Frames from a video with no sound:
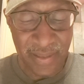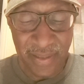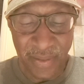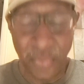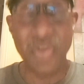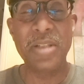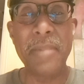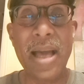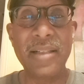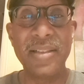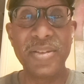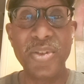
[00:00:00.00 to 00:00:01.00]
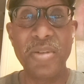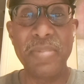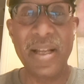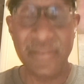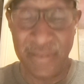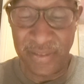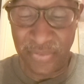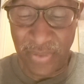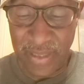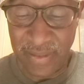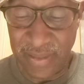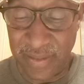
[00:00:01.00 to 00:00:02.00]
what am I going to do about this
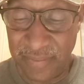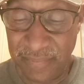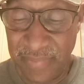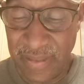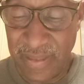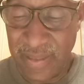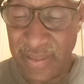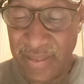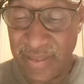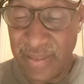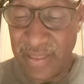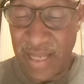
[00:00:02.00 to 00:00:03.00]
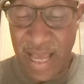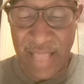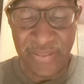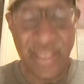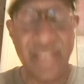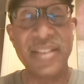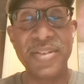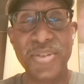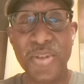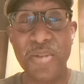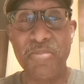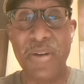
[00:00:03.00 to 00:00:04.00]
racism? I think it's
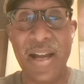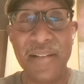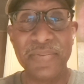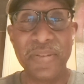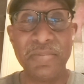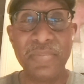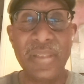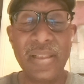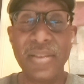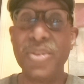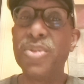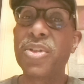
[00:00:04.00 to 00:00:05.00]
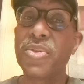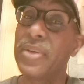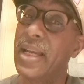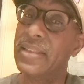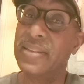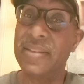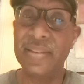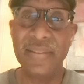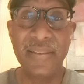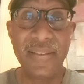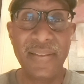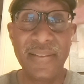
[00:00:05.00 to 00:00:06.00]
your problem. You created it,
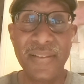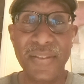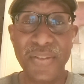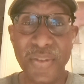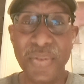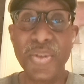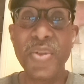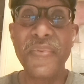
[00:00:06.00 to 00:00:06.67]
so you